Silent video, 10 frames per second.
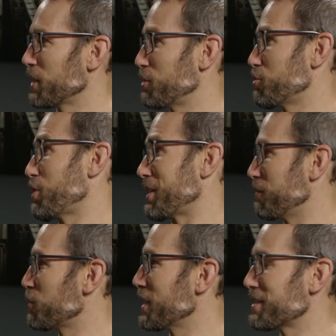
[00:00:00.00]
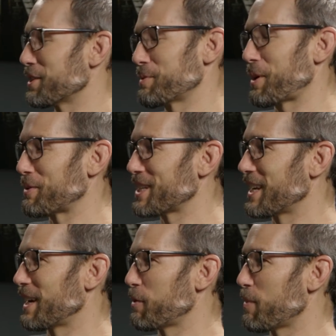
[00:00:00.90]
constructive criticism, I would
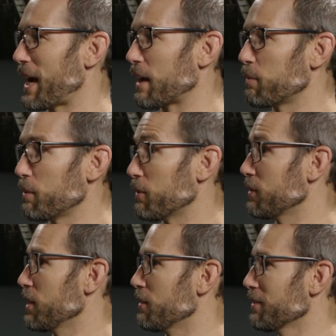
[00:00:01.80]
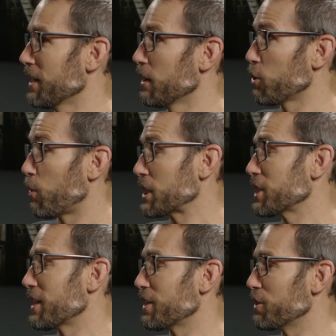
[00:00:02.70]
say, coming back and people,
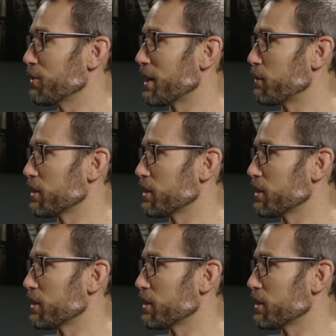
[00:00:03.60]
questioning you,